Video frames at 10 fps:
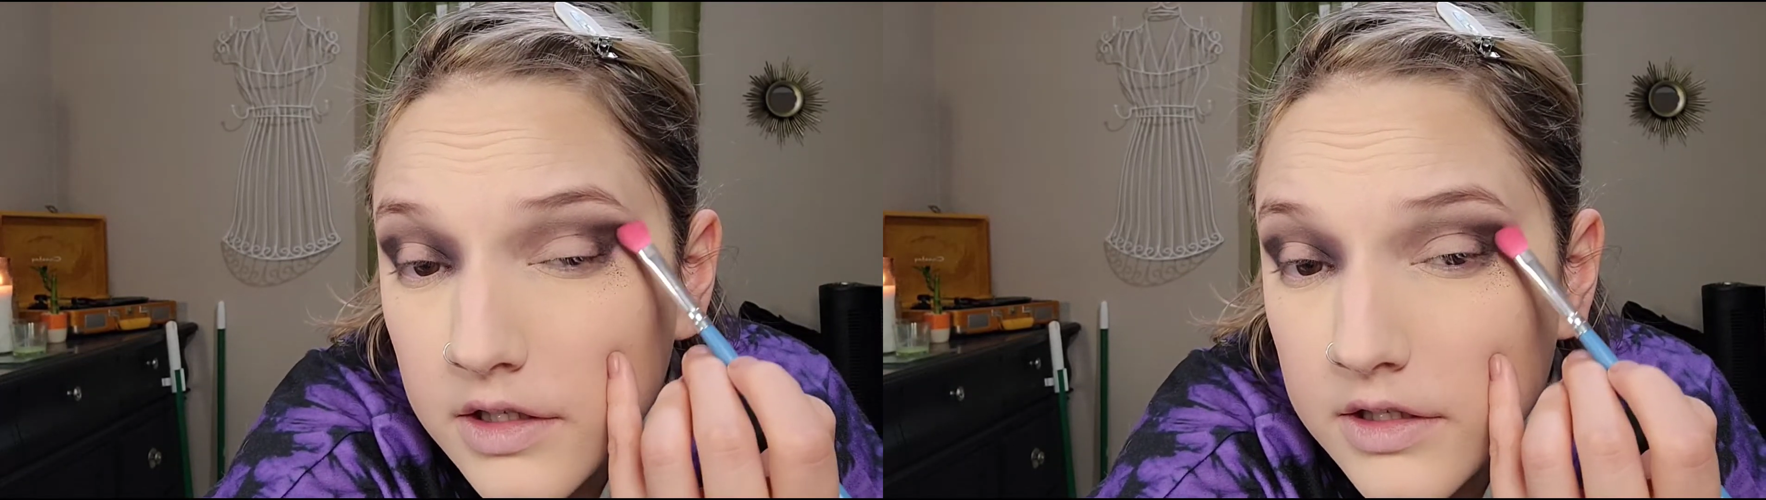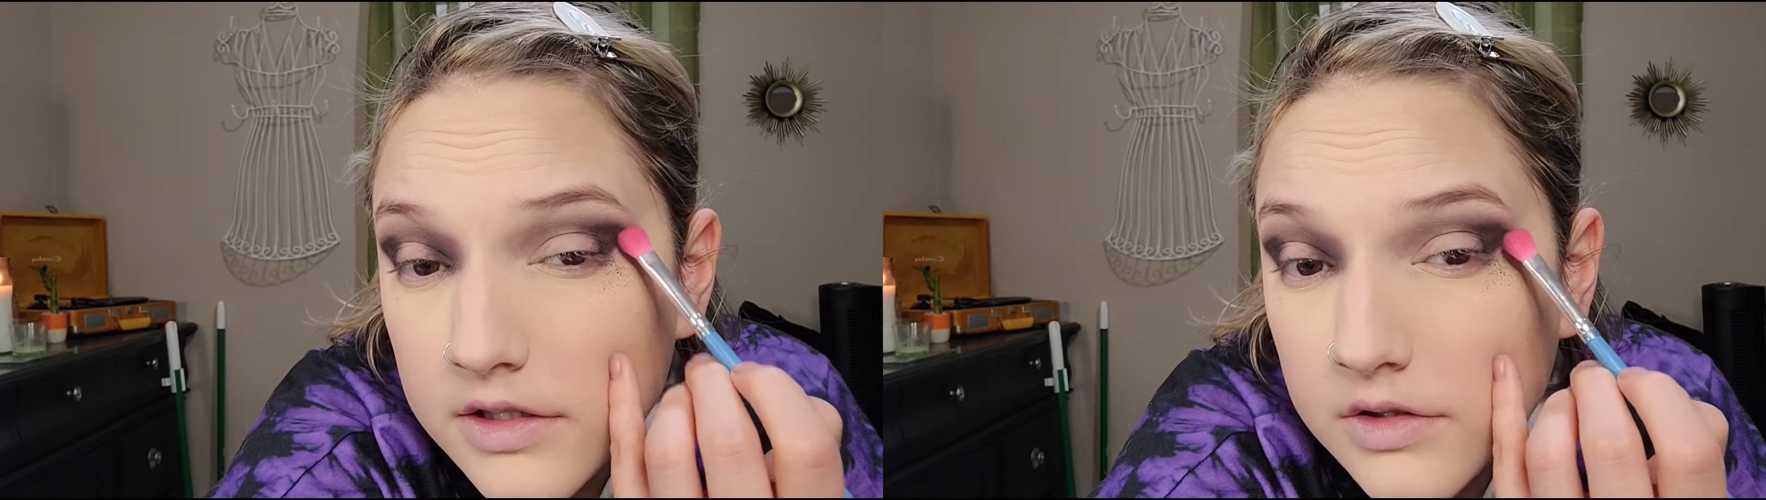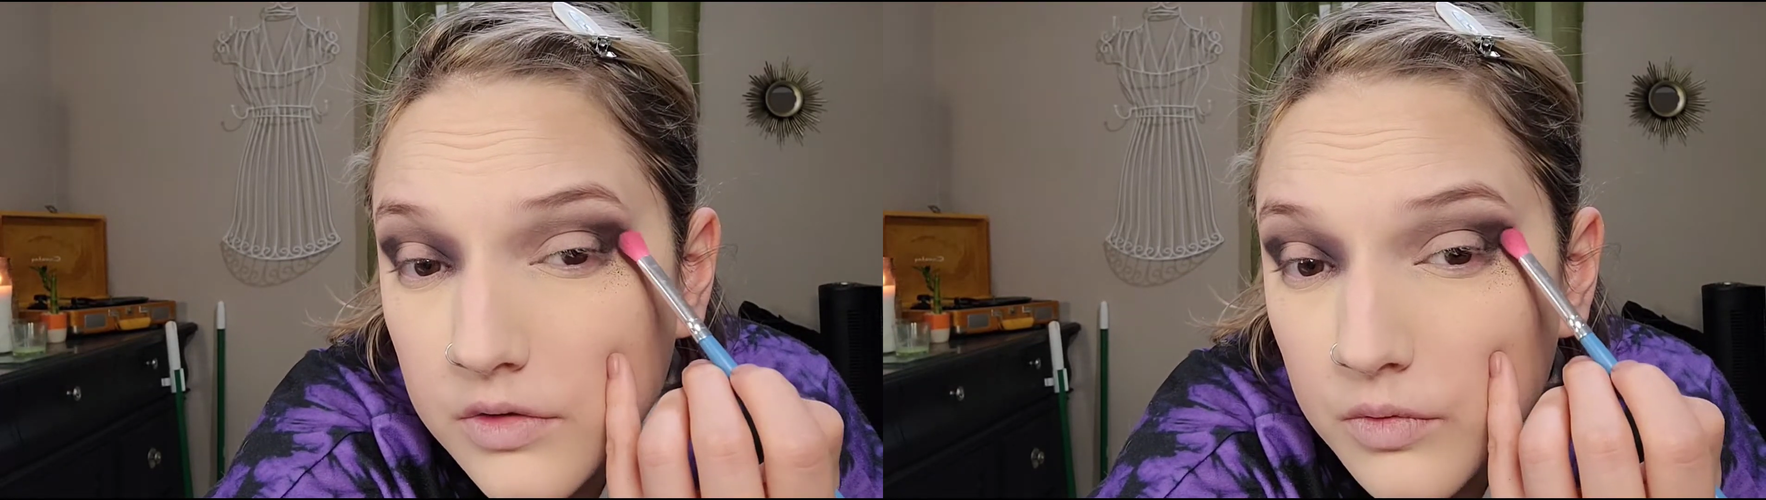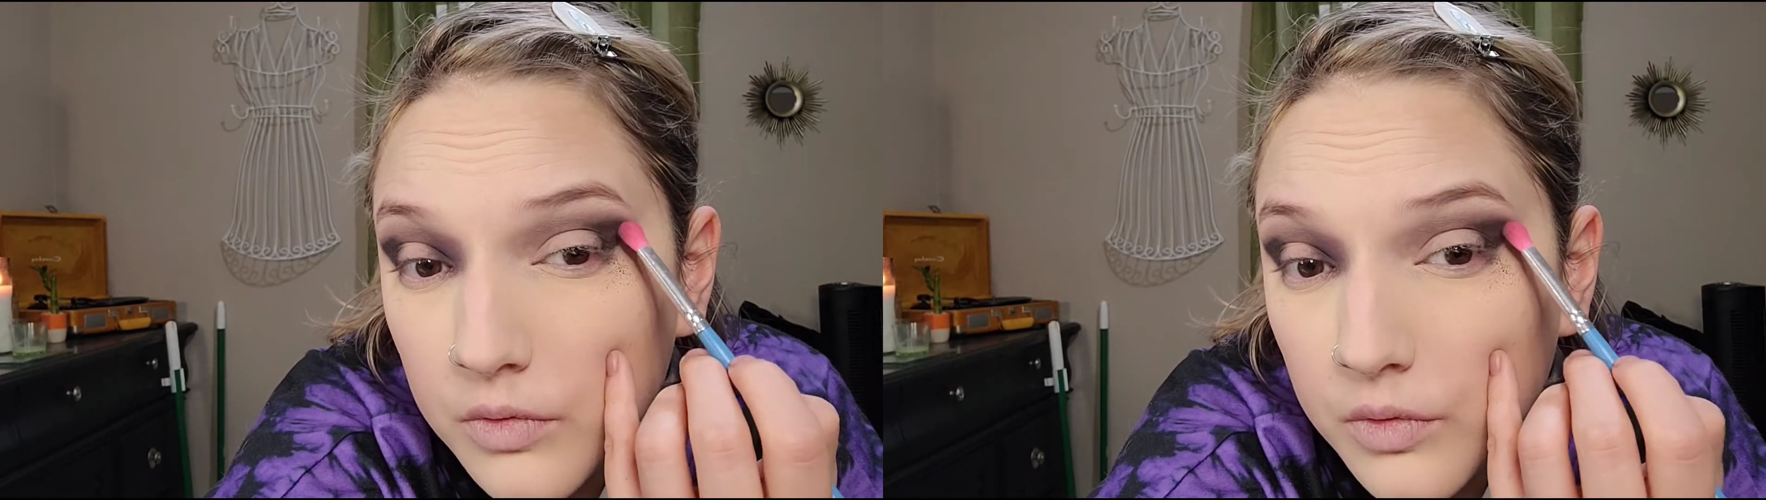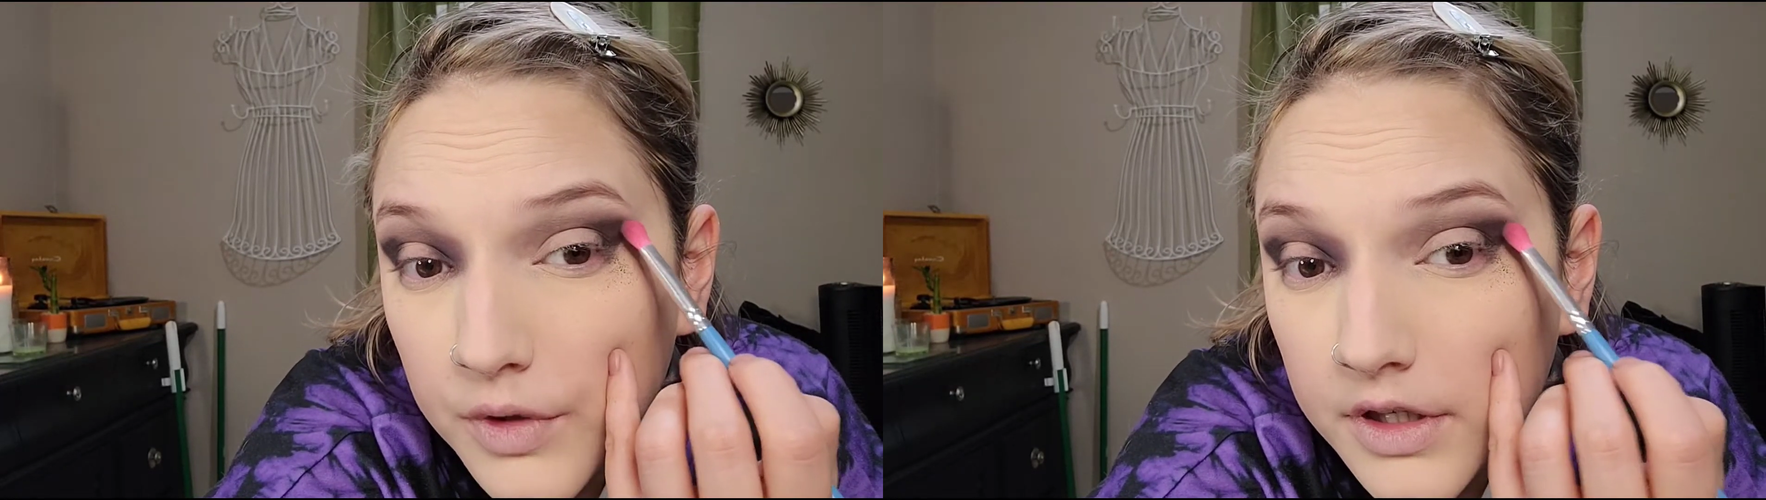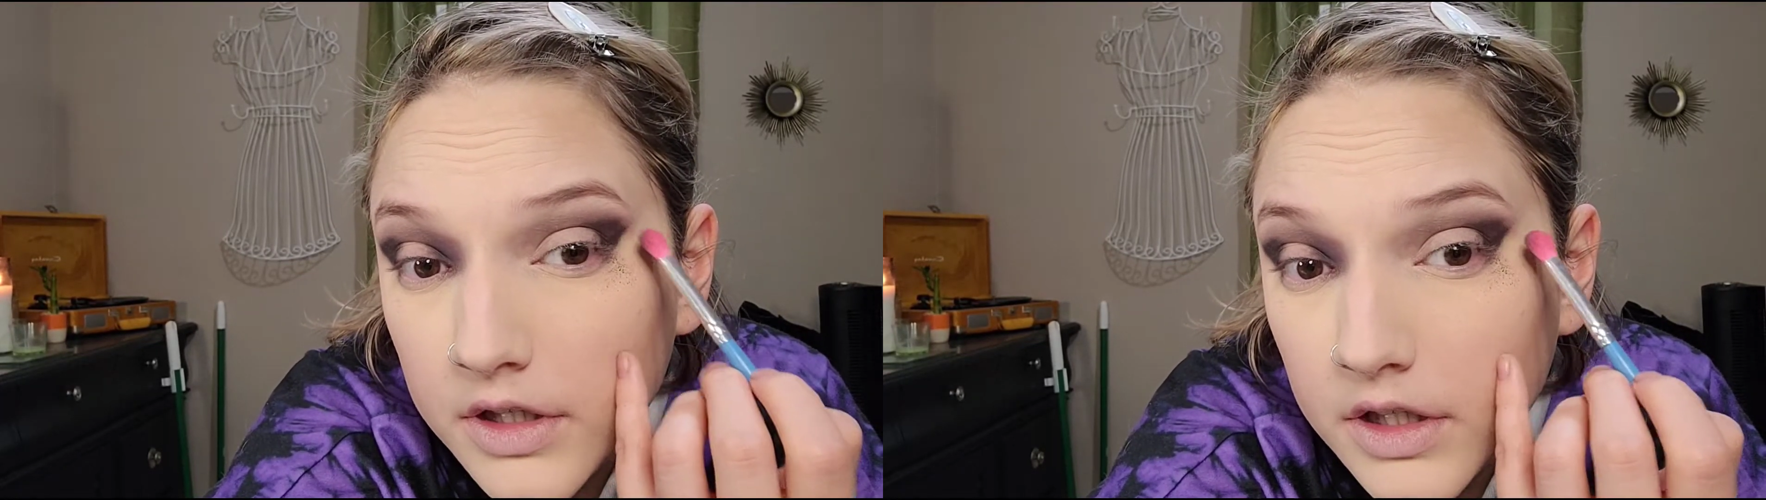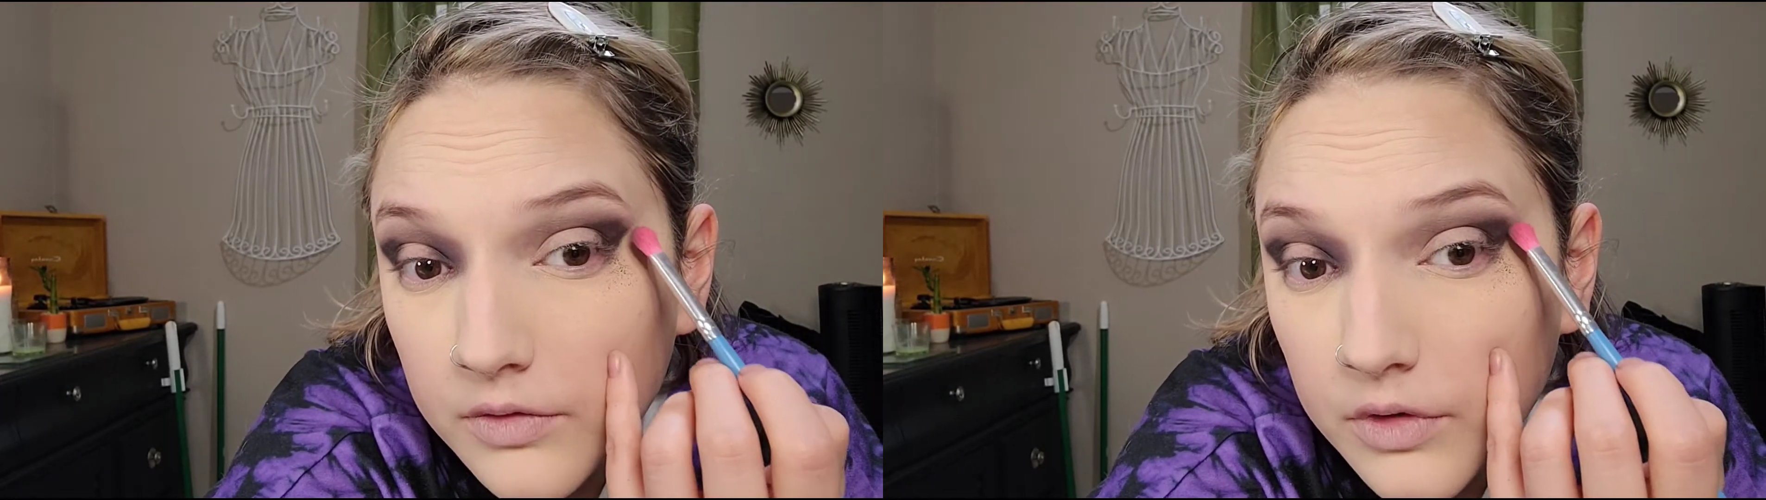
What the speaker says: is really,